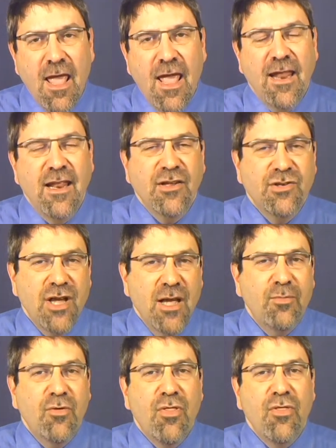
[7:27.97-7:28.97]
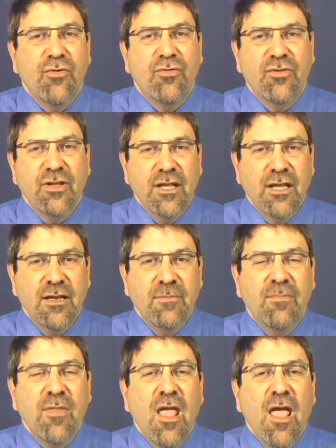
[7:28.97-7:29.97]
In a Chapter
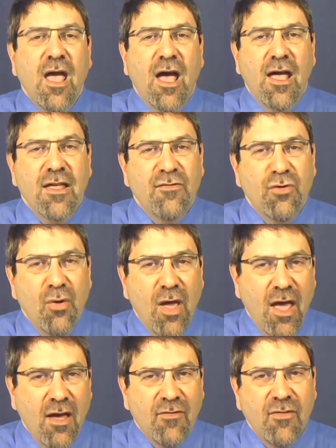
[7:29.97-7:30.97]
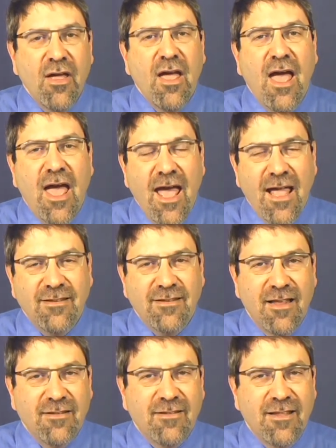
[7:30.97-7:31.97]
13, if you have
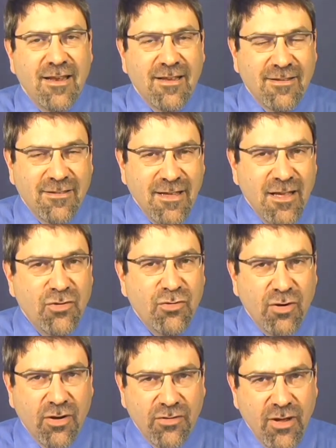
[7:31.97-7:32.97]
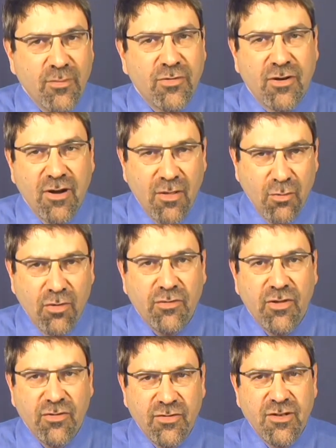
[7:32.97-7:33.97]
assets that exceed your exemption, in other words,
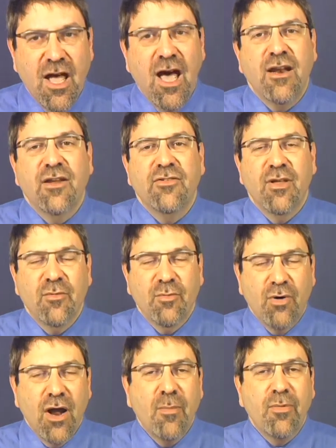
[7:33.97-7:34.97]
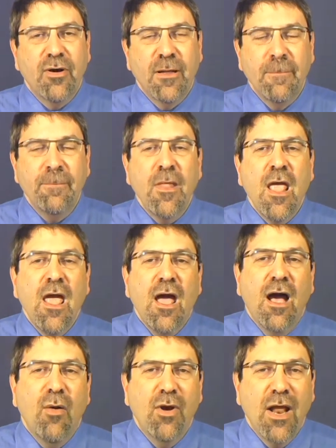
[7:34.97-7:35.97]
this non-exempt property,
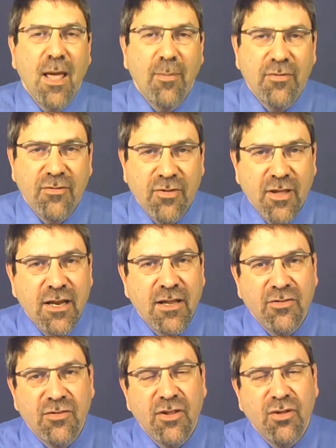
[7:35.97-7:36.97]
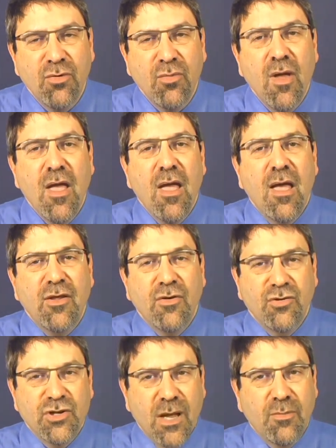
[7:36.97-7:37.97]
uh, what happens then is that you your
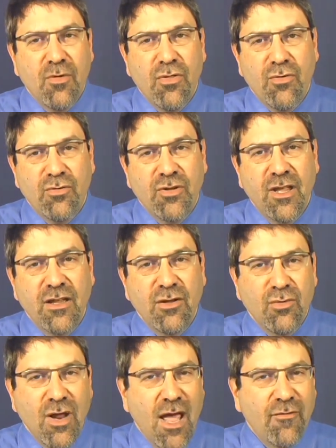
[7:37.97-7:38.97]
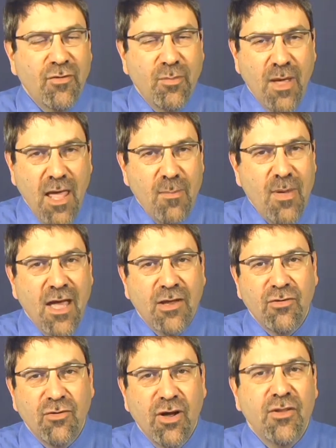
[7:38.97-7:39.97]
Chapter 13, you would have to pay back
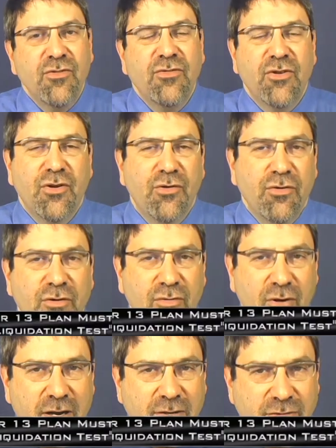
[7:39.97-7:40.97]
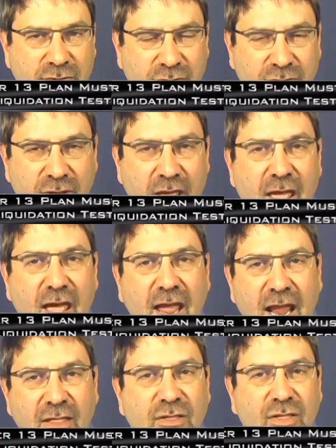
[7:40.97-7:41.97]
your unsecured creditors
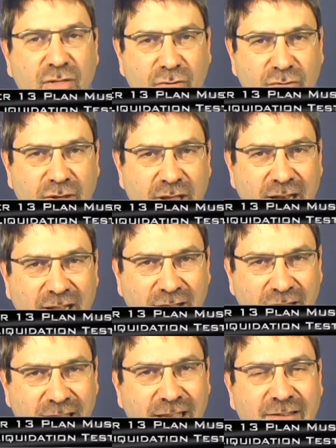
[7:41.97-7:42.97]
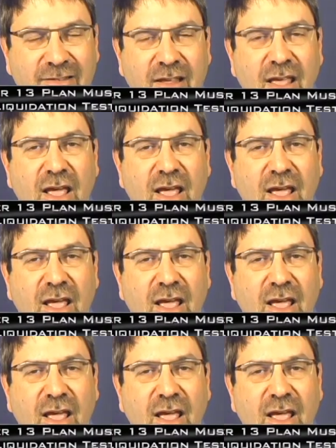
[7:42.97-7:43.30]
in the 13 at least